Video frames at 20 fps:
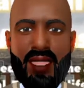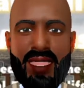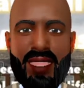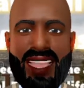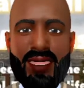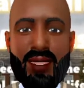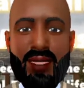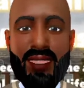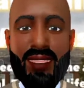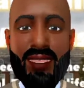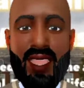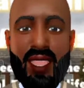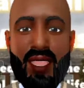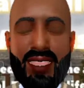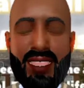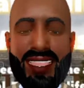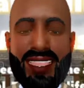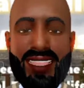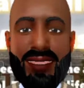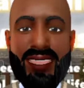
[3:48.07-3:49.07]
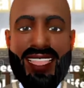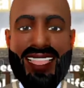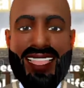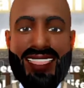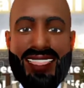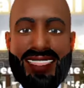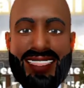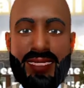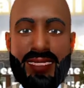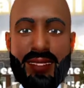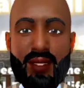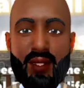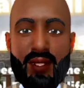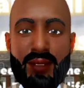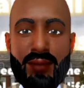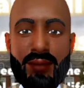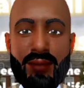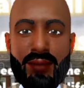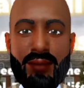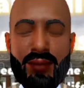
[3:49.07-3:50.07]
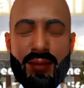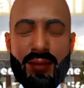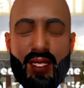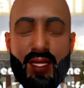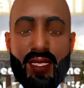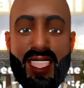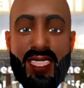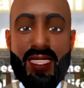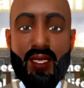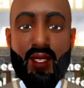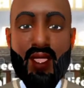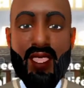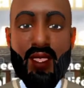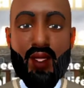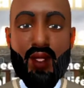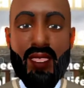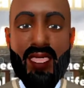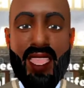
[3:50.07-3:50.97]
I've been playing games, but guess what?